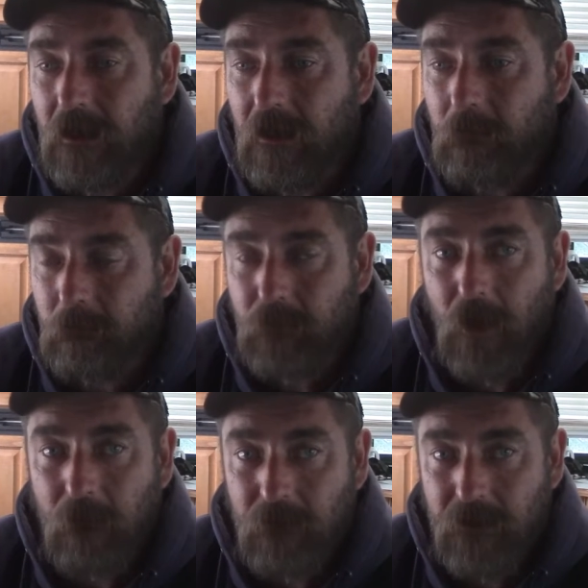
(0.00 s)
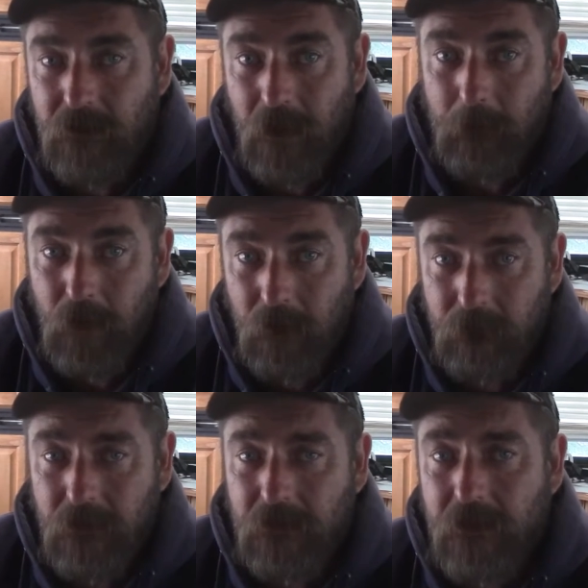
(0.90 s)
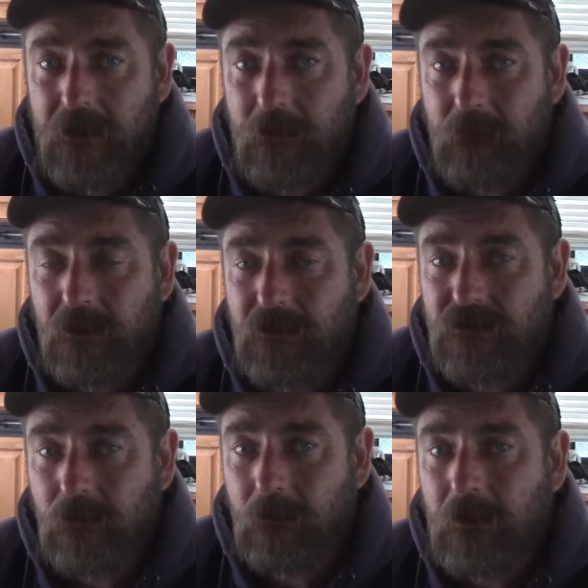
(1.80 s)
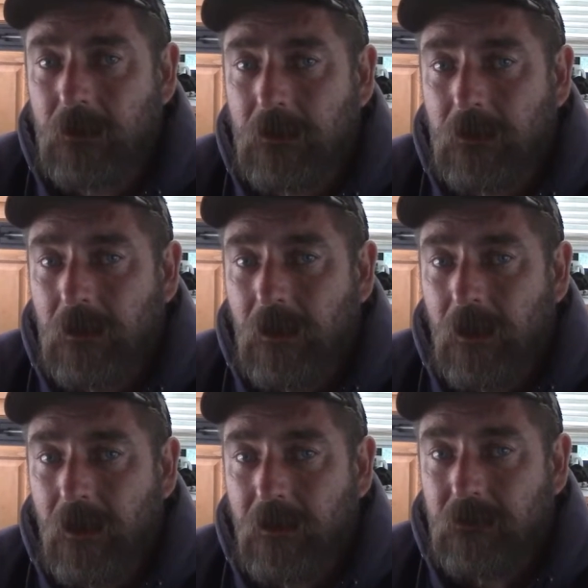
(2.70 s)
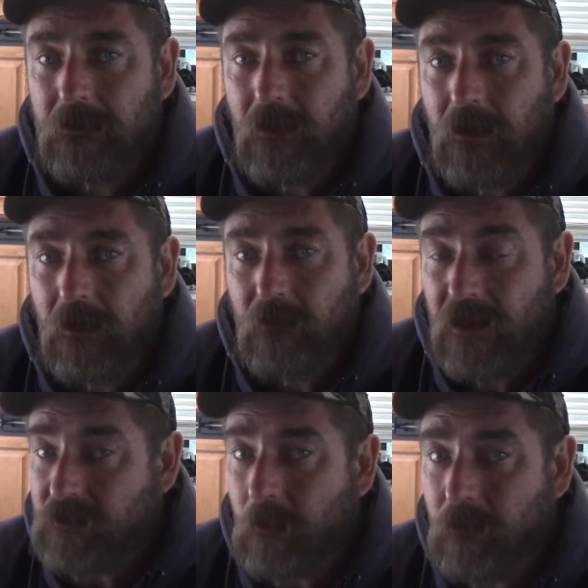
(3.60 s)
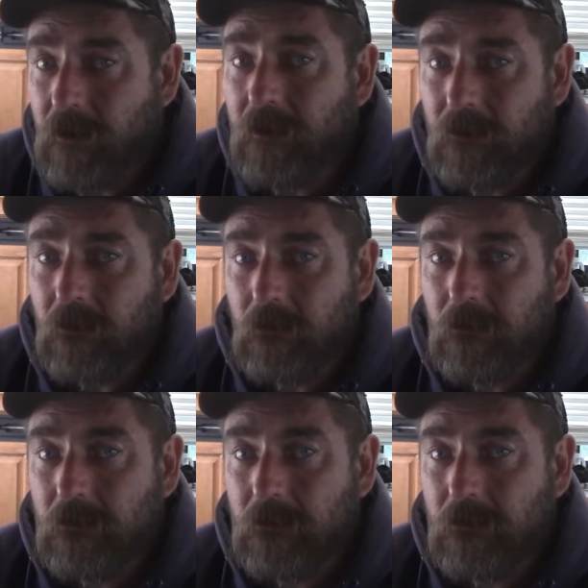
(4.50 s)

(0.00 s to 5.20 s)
I'm confident that he can build his own, and that's what we're gonna do.